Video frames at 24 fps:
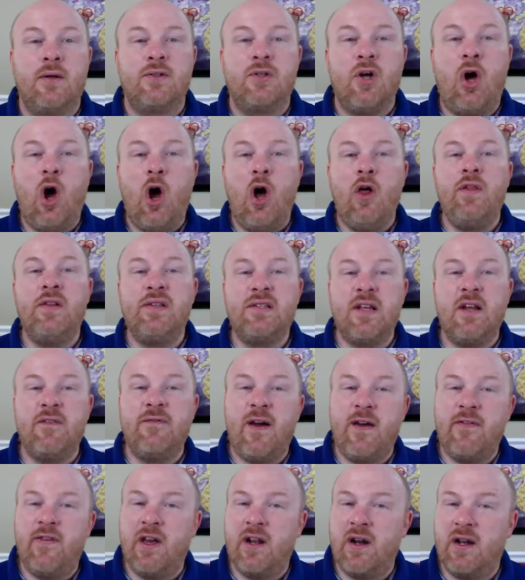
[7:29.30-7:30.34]
So all the stuff
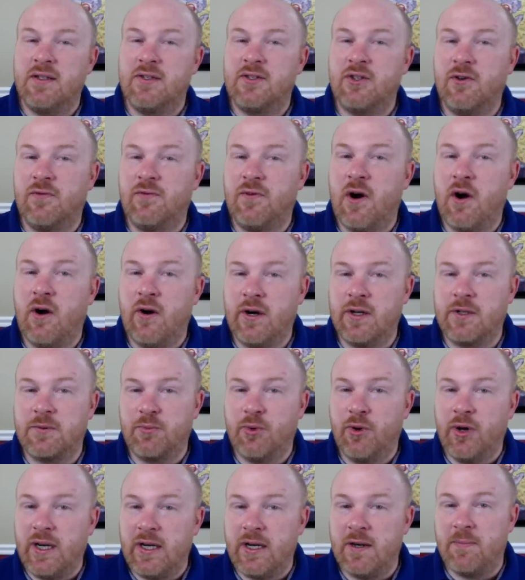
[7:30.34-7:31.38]
I've hit on so far is
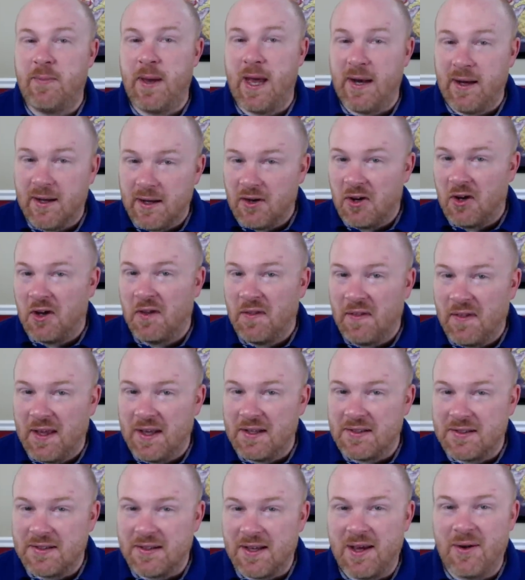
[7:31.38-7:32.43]
pretty dependent on
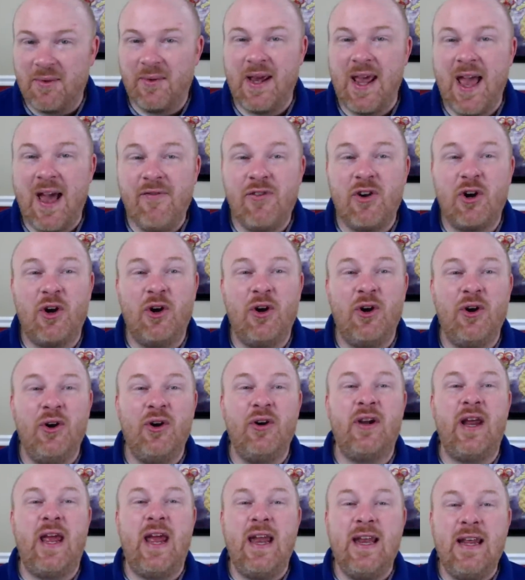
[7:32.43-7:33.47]
this, and we haven't
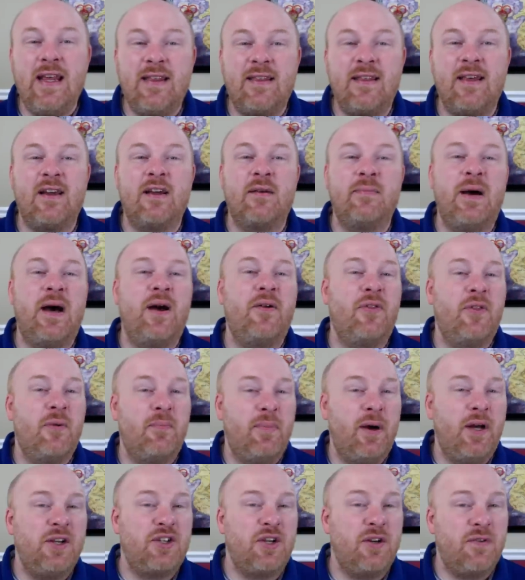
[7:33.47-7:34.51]
heard anything about the
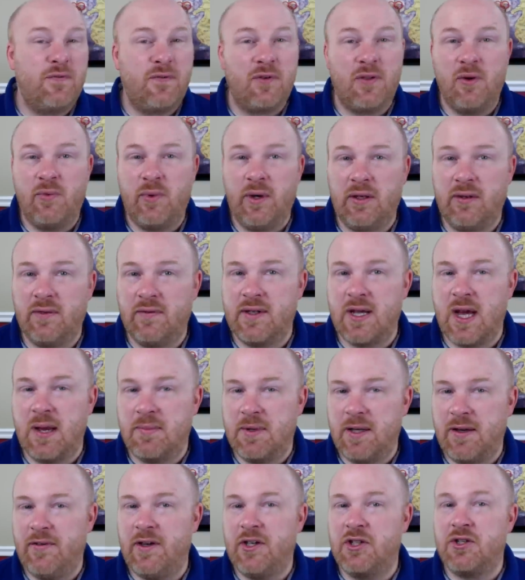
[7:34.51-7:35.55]
budget for the Wheel of Time
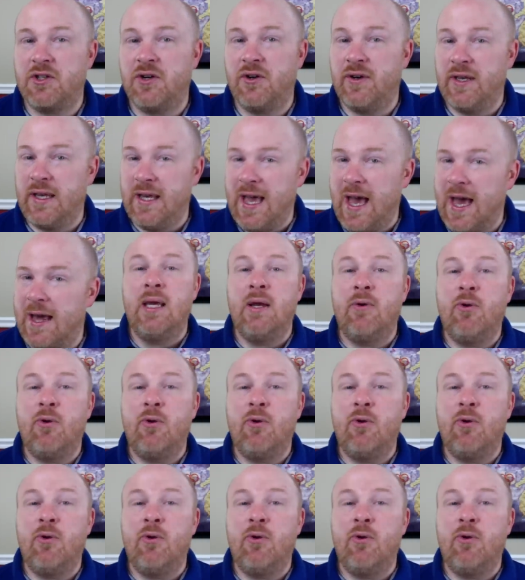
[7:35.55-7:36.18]
TV show yet.